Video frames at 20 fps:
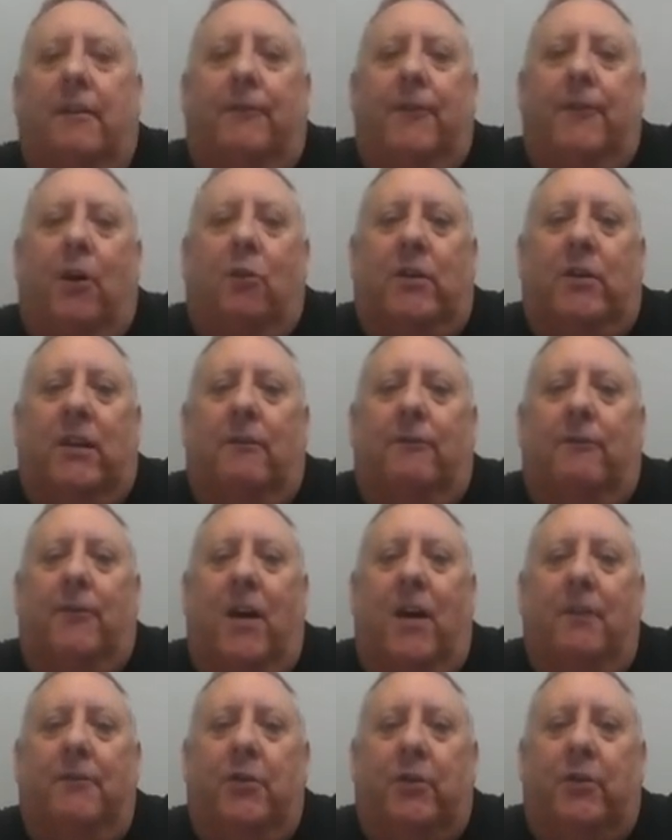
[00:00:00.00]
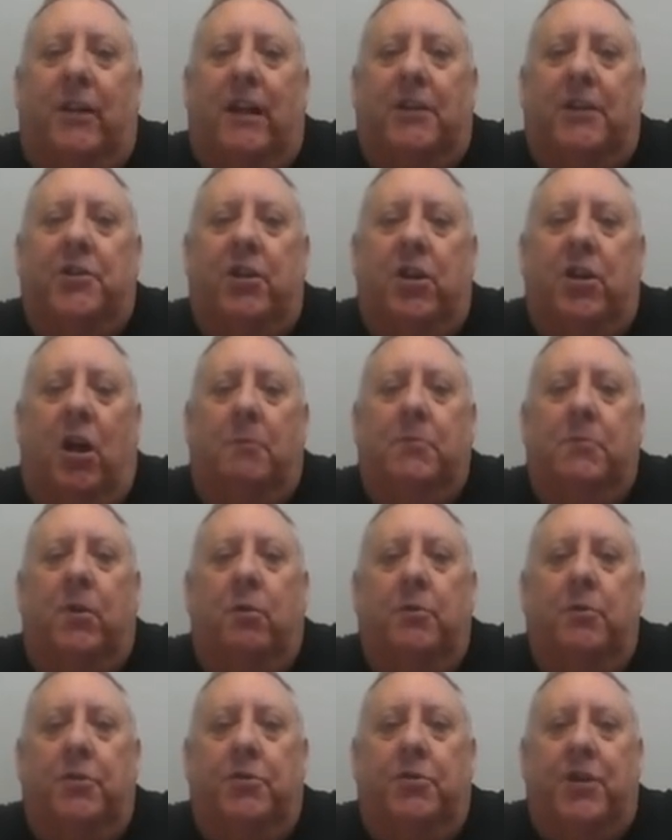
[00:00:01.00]
the Falcon F5, you can actually
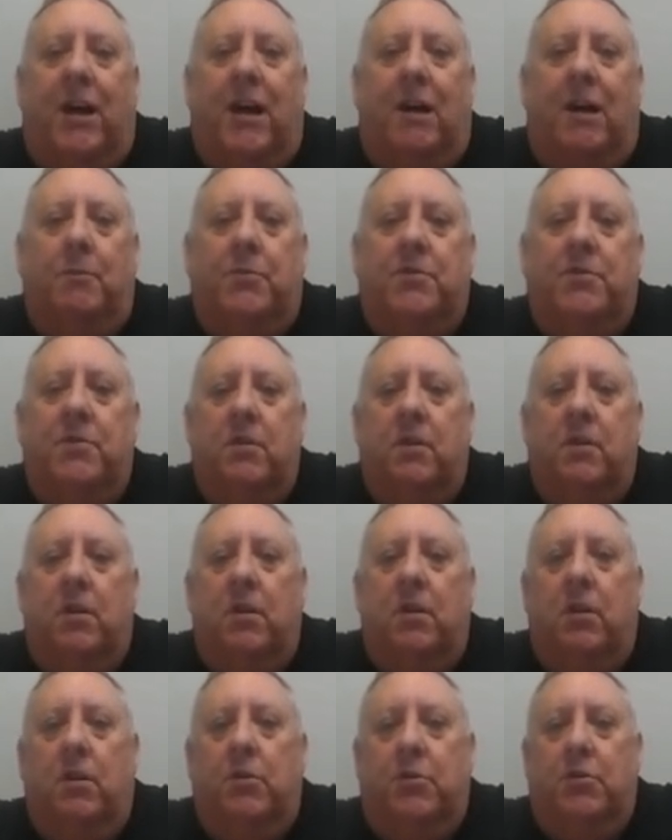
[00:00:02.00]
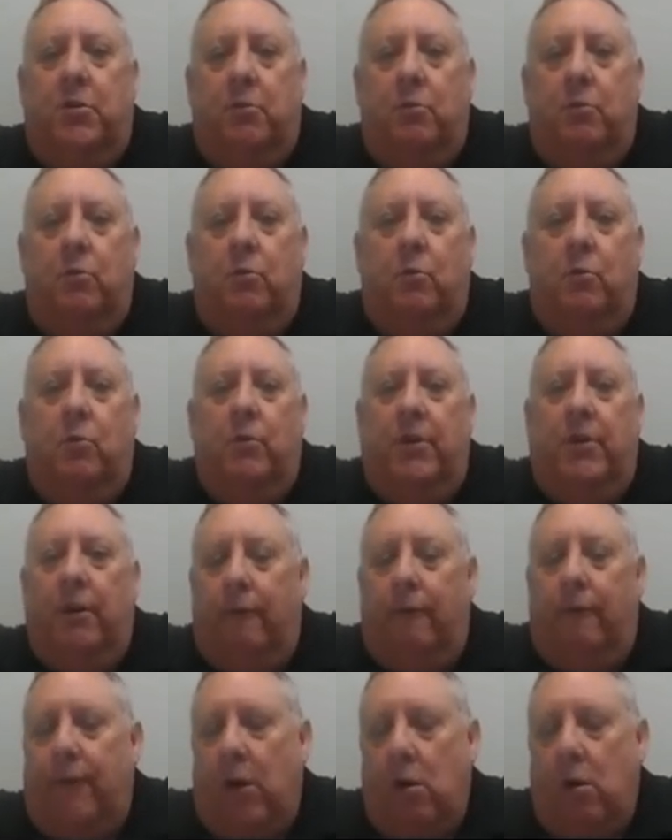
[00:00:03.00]
upload the jobs to your
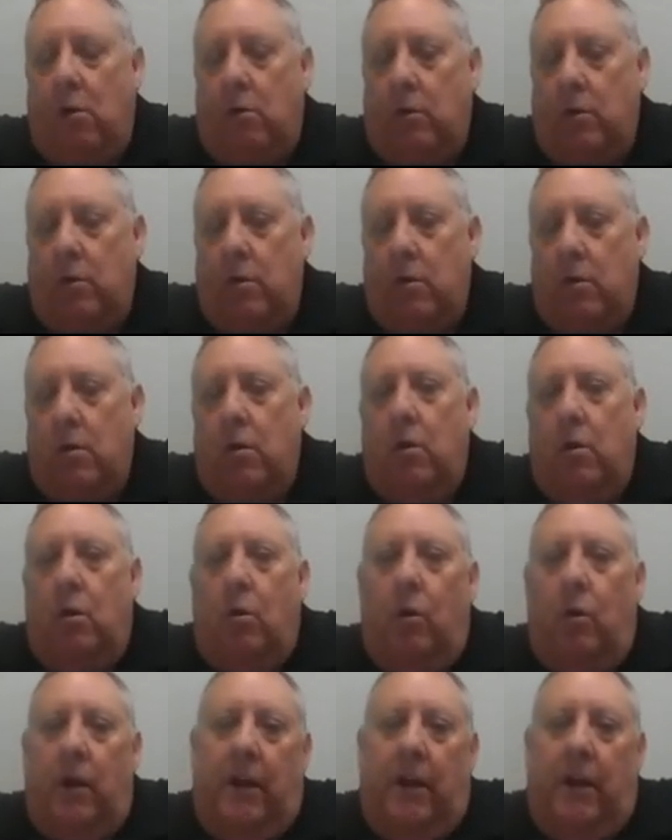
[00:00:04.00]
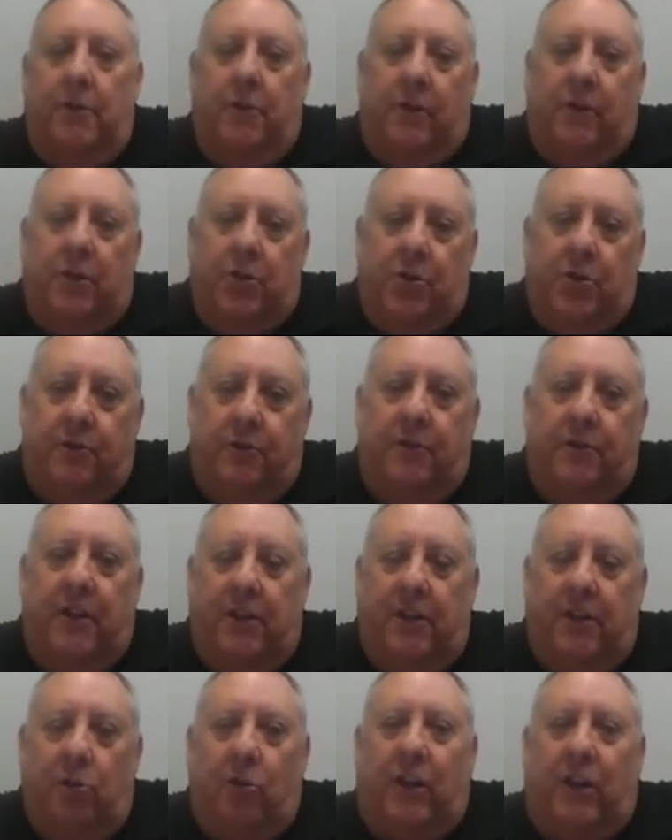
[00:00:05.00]
phone, and you can
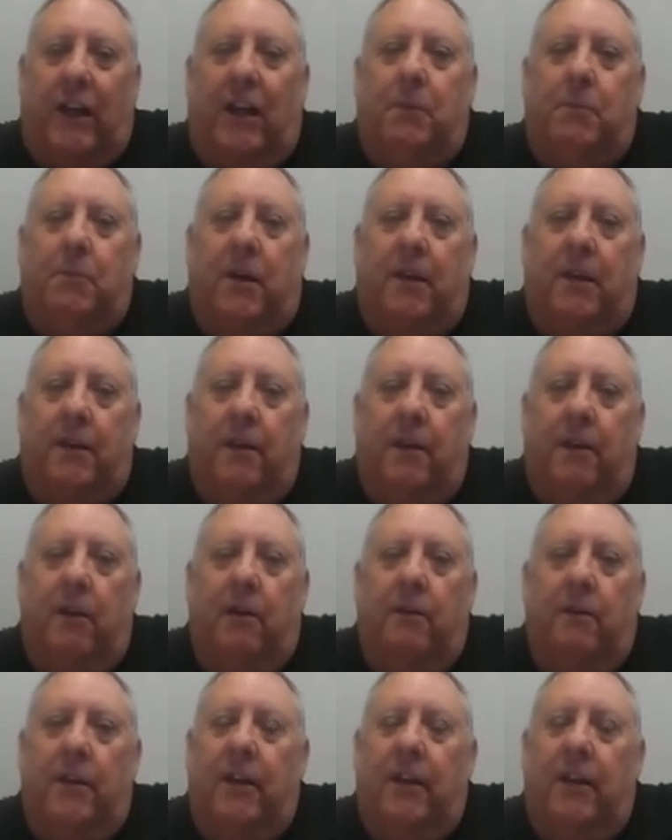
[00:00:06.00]
then look at them on there.